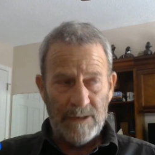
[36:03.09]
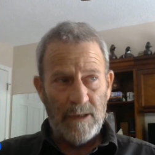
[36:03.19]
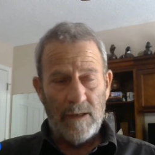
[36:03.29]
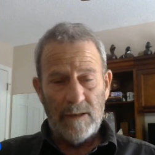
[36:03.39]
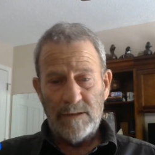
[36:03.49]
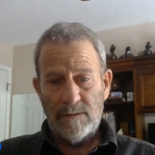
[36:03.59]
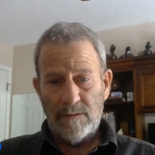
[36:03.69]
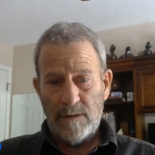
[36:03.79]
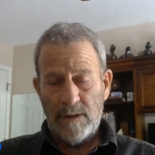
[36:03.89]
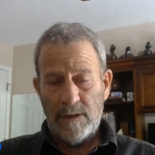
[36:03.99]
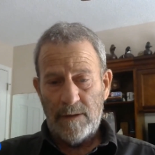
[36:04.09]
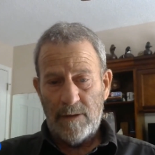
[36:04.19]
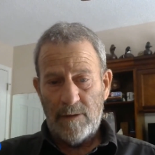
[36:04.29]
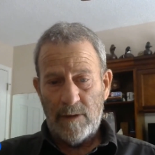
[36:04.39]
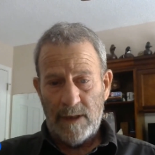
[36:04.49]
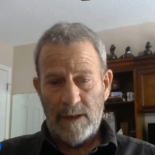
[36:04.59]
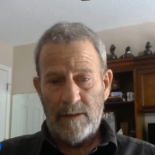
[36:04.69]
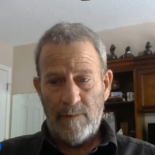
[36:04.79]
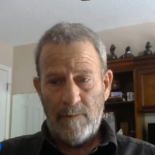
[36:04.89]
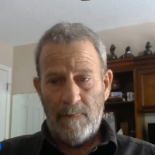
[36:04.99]
dogs, and uh,
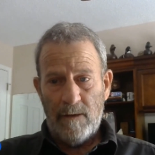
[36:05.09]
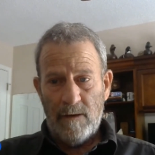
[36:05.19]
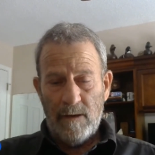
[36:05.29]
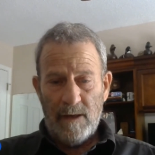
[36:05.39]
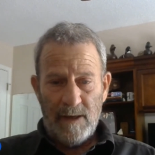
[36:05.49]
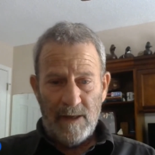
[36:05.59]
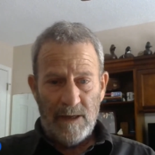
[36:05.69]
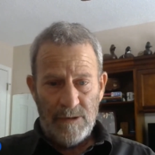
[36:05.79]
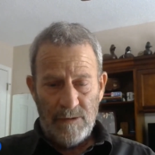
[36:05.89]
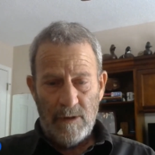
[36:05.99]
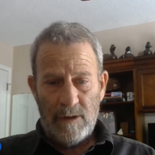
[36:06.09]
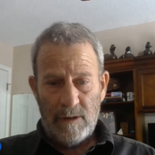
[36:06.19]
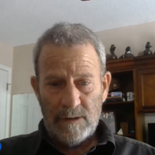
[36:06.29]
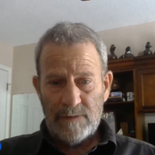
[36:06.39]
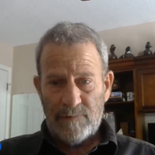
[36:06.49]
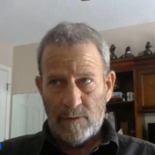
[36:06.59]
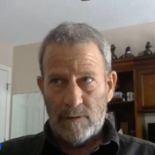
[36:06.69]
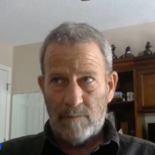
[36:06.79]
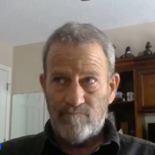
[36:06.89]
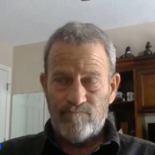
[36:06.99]
again, and had two dogs
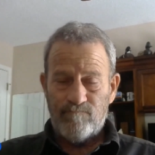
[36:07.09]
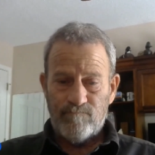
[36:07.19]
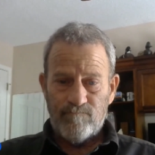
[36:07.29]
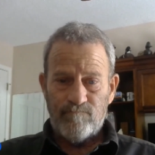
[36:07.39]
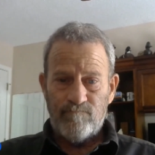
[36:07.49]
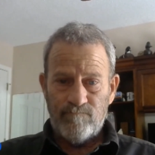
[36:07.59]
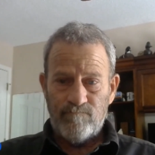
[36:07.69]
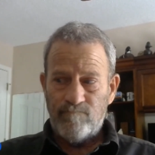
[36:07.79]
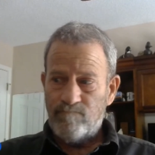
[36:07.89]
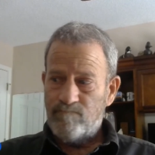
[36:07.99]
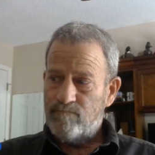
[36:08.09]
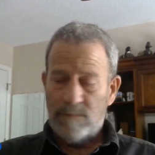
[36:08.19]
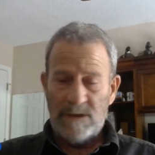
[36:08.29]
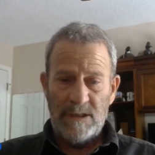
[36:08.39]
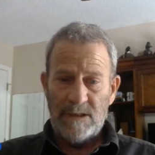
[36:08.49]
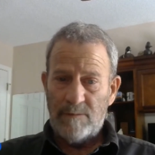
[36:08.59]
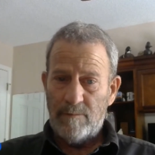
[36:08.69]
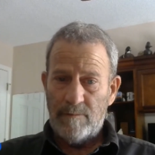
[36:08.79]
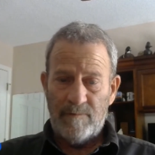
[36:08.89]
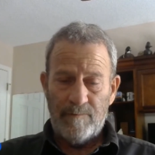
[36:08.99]
for, mm, geez,
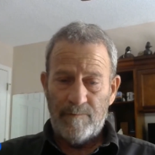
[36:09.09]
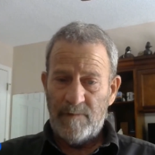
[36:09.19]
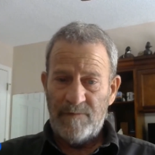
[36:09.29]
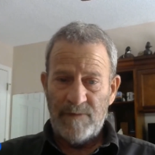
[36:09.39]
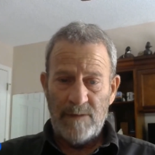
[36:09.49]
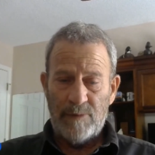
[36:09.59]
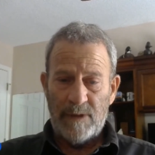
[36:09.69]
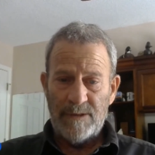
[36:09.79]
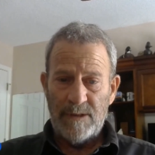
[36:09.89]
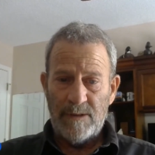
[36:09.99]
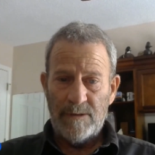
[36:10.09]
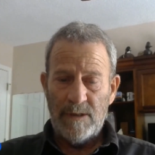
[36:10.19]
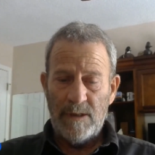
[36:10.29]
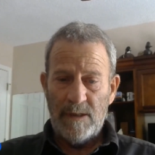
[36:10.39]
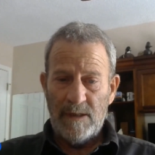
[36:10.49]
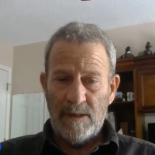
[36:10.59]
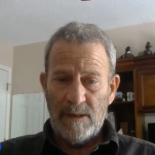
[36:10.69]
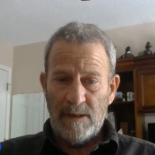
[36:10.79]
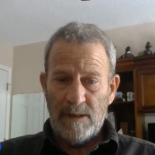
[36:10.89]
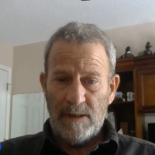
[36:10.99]
fifteen plus years.
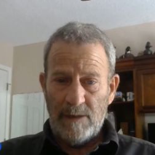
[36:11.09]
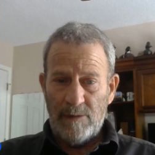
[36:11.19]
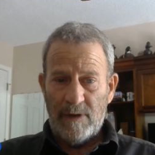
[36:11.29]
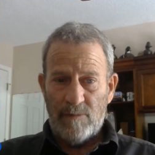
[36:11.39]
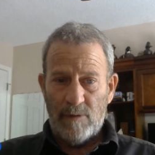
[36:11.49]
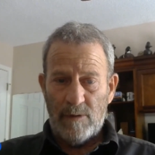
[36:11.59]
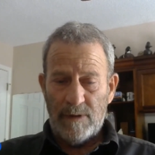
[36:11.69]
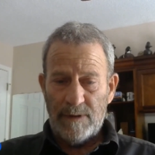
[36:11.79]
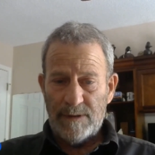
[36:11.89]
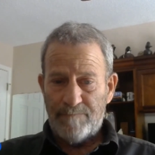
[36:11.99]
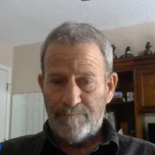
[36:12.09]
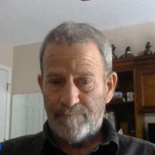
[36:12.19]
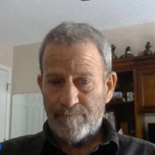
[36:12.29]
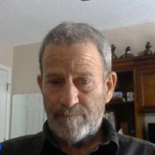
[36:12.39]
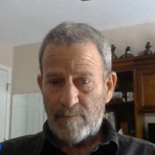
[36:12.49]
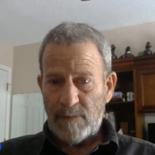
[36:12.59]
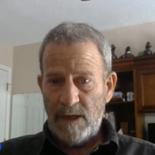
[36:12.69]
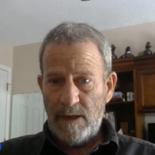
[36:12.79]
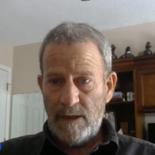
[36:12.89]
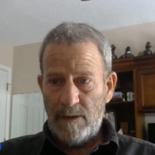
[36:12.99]
And they went everywhere with us,
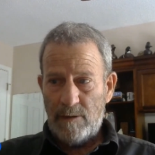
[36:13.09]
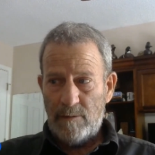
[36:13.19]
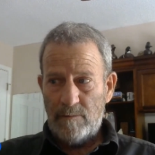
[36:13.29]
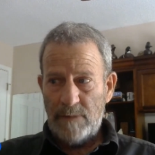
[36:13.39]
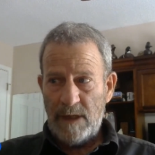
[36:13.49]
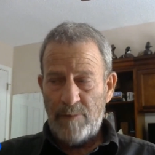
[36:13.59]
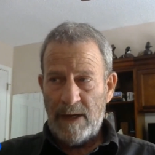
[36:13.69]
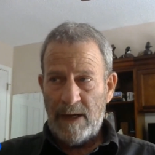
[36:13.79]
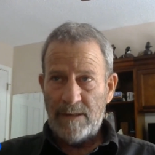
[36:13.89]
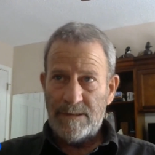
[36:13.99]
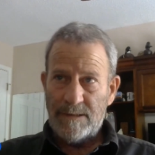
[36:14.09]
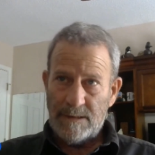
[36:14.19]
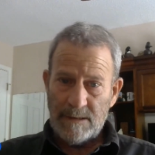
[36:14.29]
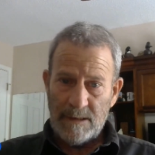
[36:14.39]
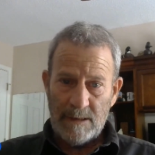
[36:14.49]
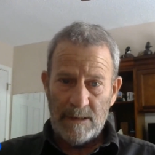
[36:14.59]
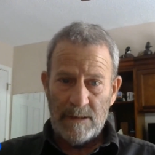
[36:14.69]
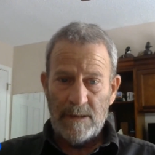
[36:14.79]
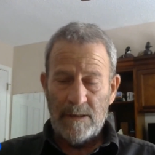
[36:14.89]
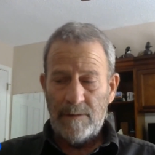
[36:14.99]
and um, they passed.
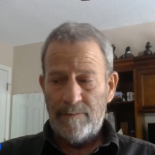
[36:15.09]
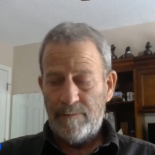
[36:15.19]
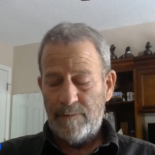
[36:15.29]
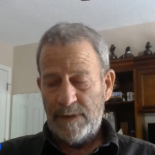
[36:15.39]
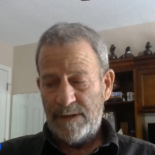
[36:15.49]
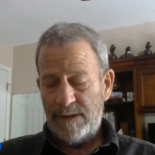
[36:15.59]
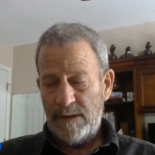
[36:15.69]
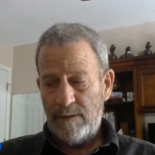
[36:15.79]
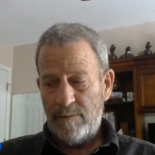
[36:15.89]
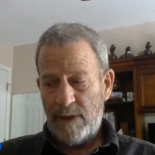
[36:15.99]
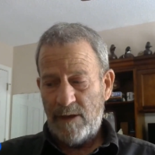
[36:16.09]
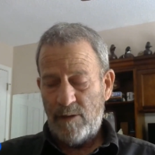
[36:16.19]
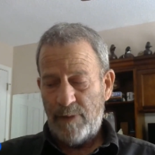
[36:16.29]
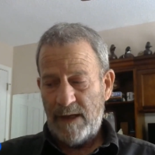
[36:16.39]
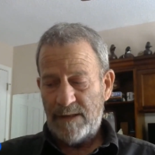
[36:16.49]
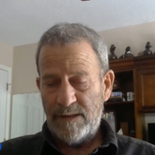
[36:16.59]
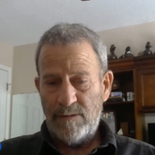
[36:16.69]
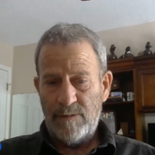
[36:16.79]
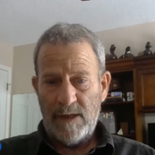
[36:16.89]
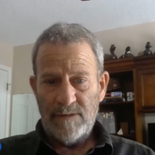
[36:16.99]
Uh, let's see, Milo passed in
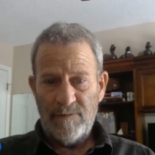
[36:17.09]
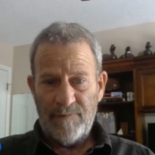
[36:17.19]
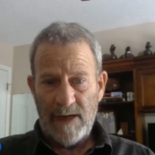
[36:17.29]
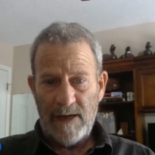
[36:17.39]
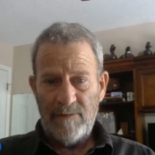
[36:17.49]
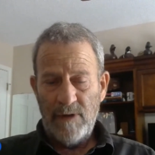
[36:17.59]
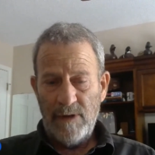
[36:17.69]
two thousand five,